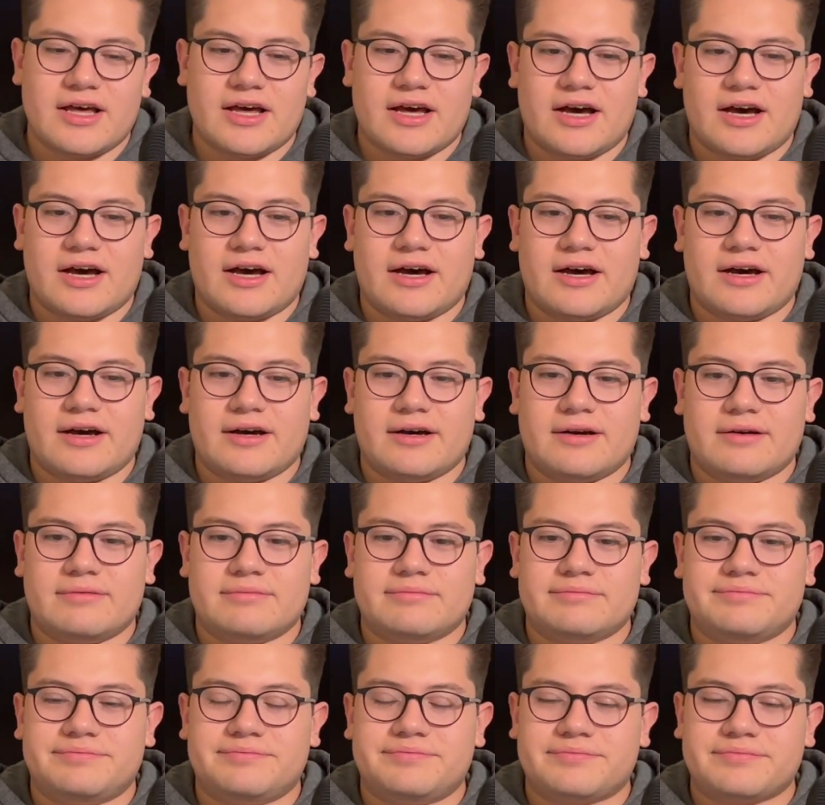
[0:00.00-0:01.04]

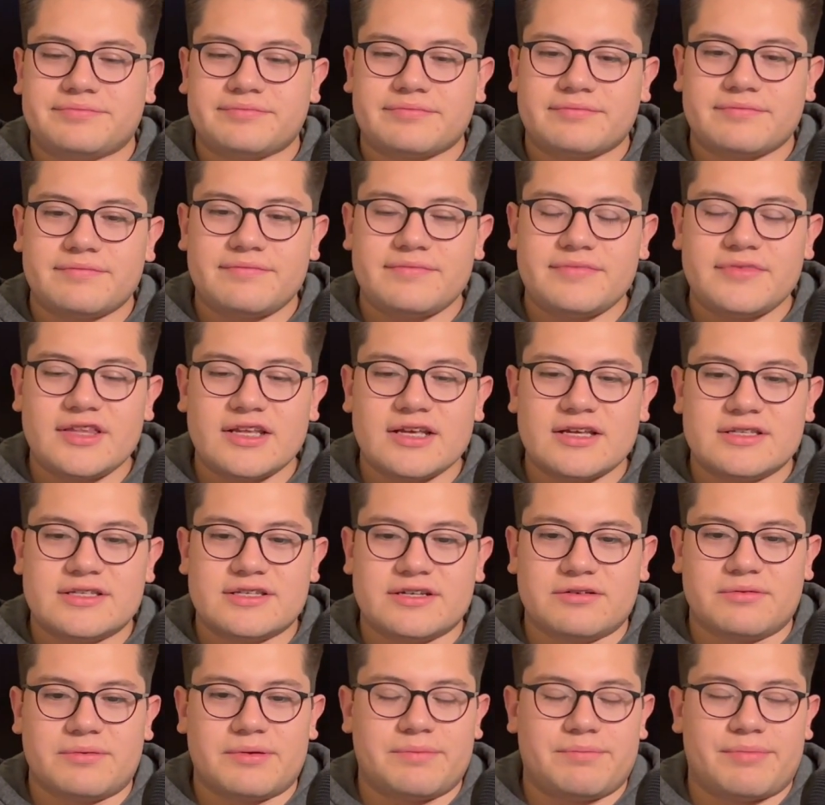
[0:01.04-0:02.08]

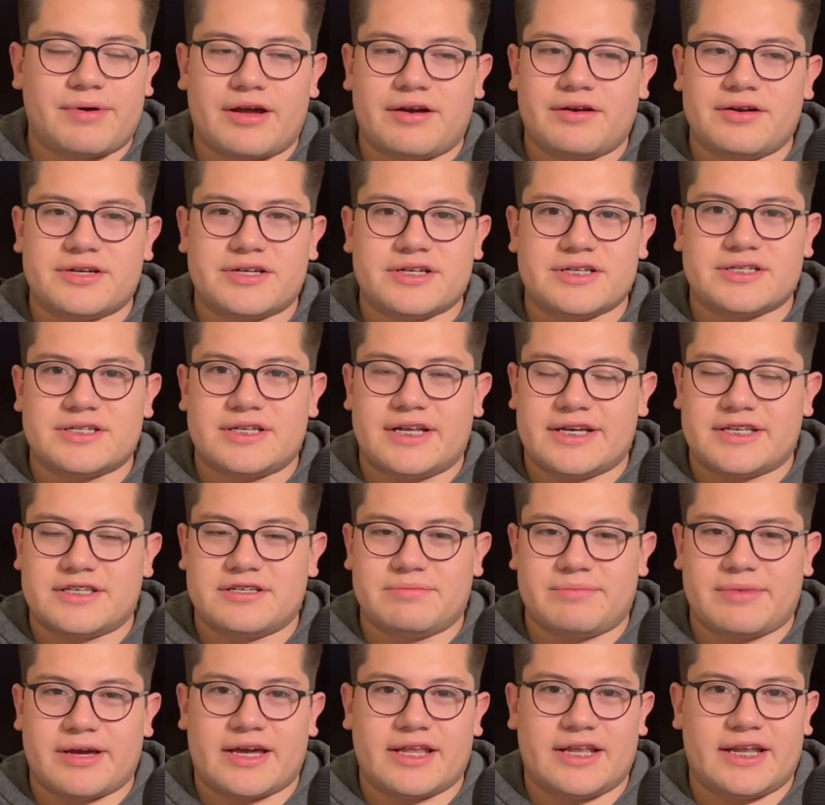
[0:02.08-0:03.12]
So it would be better just like to
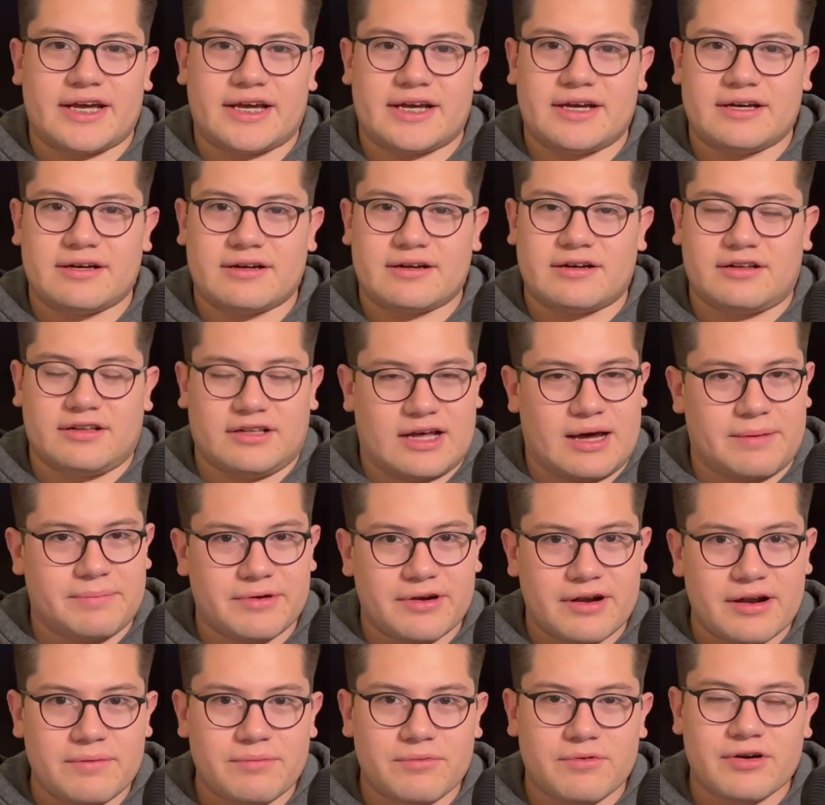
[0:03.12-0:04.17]
make it like a
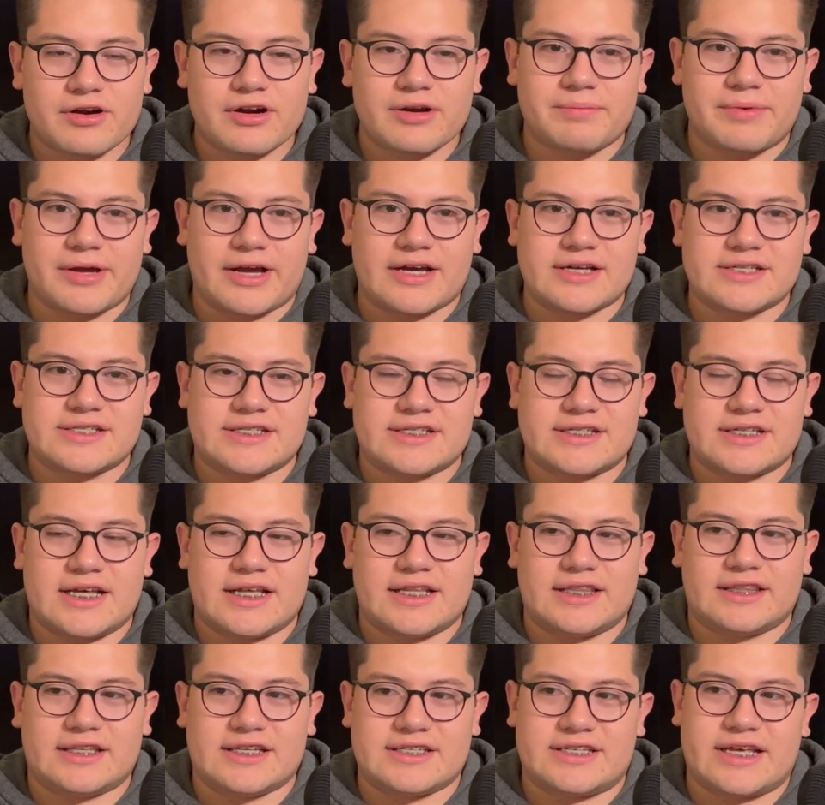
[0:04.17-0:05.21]
collaborative work, because at
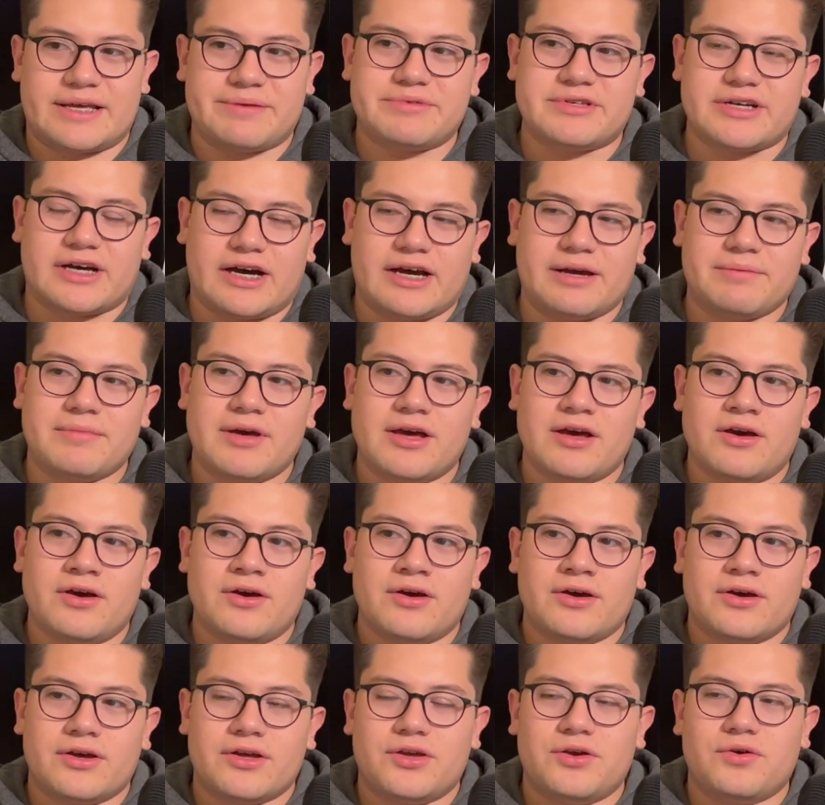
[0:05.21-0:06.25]
the same time,
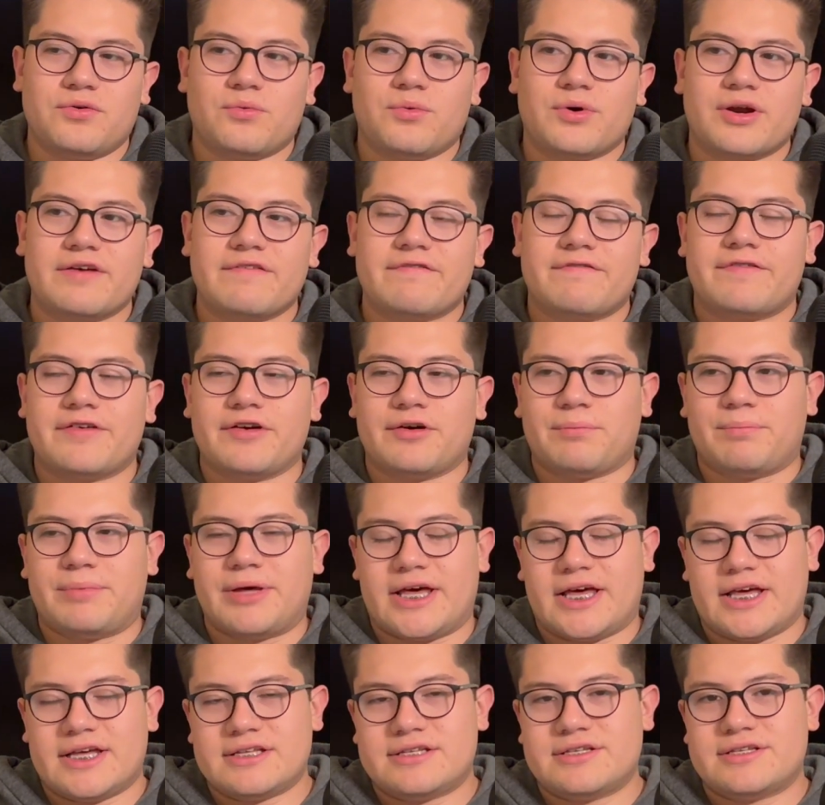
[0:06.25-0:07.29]
you wouldn't feel
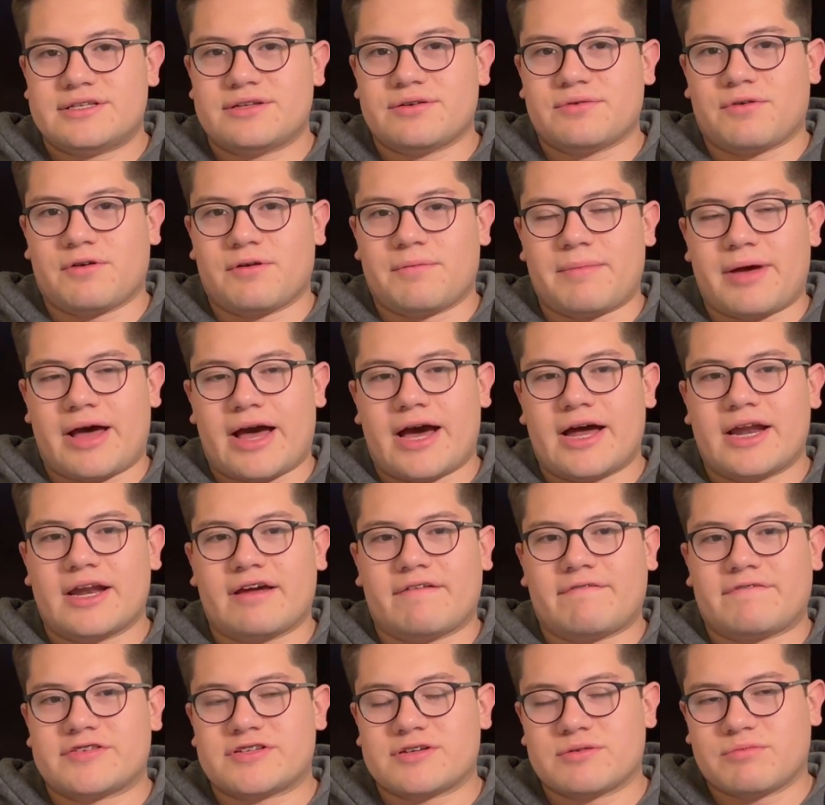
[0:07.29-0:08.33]
pissed or mad
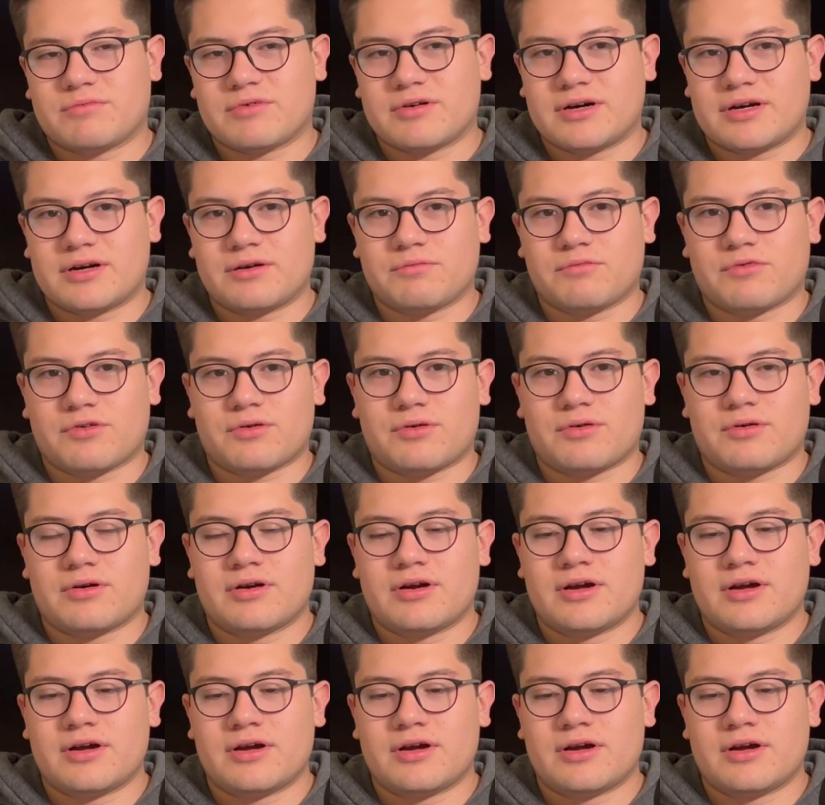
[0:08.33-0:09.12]
if someone were